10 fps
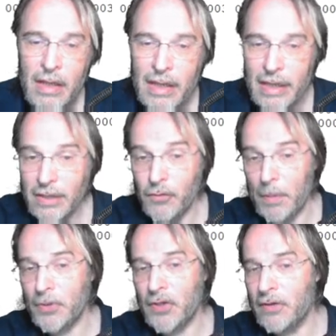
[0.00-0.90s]
is
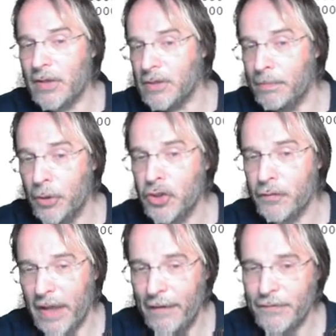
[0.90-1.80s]
represented as a bunch
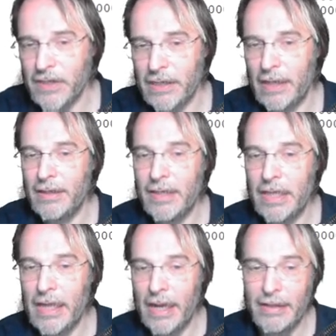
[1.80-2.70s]
of Fs and then
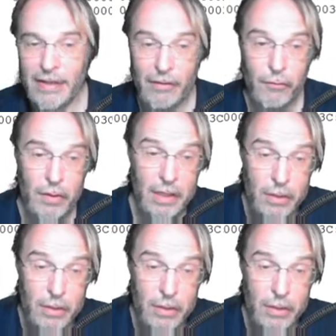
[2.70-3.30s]
D8F1.